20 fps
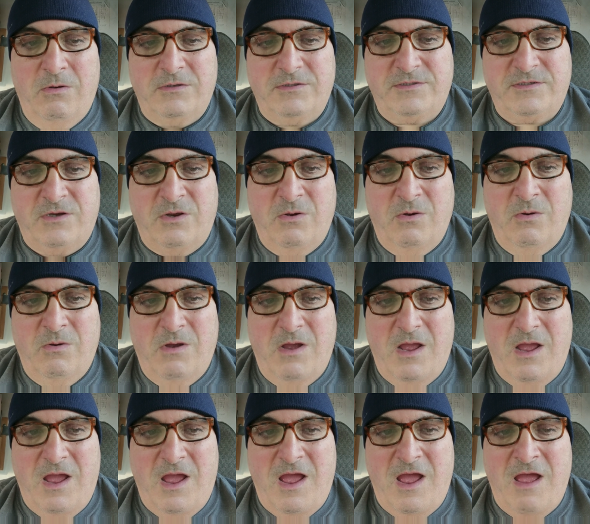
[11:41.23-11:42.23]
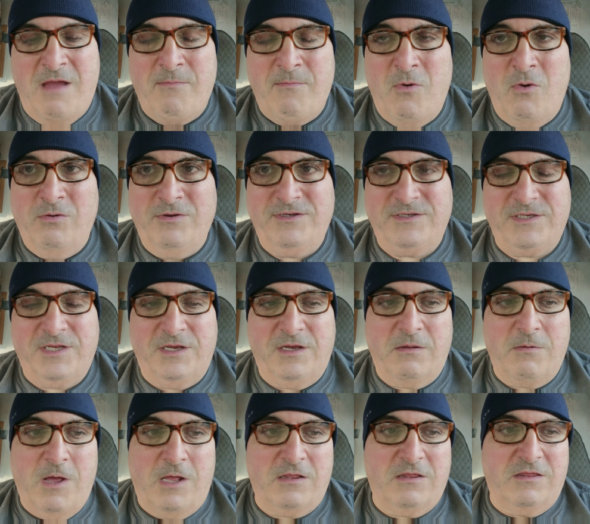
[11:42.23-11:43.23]
So I'm always
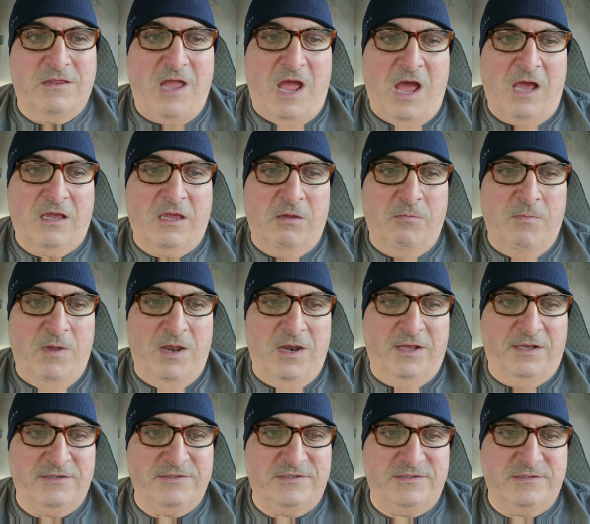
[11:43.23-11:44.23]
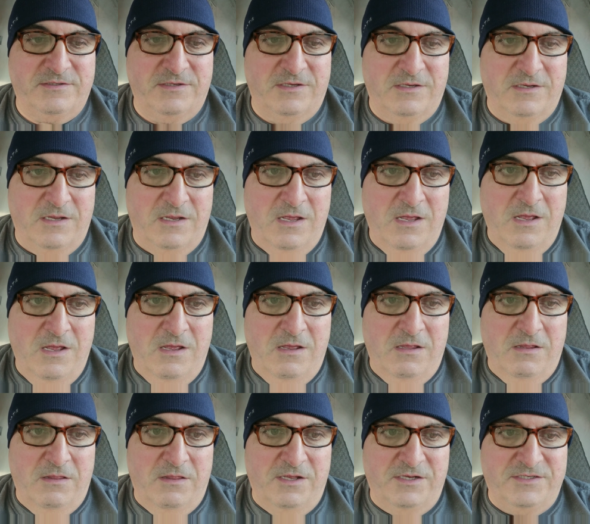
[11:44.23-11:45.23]
thinking about documenting
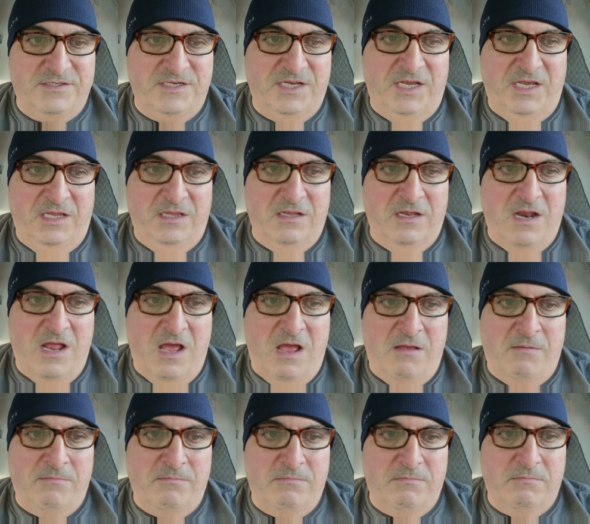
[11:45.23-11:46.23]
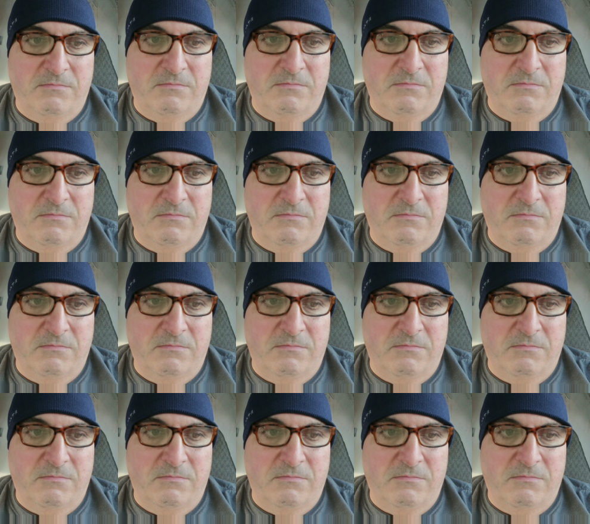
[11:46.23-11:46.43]
the scene that I'm